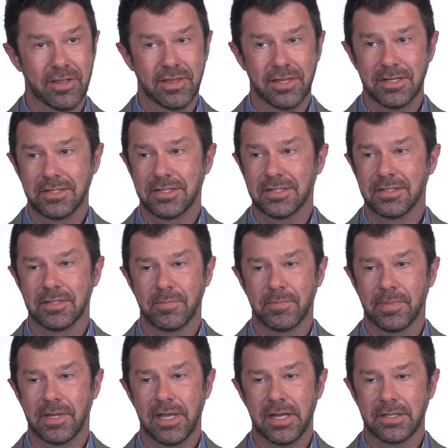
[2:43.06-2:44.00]
This is a
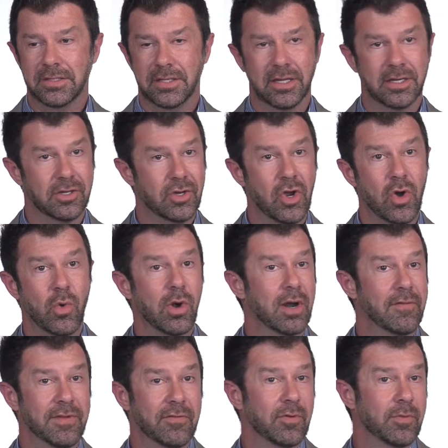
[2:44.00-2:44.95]
place like nowhere
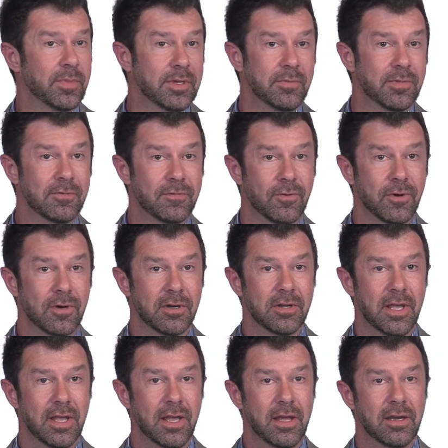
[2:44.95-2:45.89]
I've ever been before,
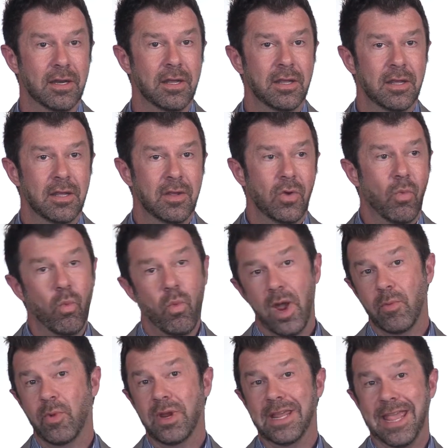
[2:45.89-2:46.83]
and
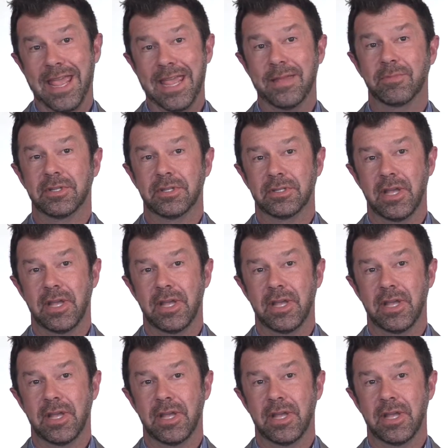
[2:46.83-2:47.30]
when we came to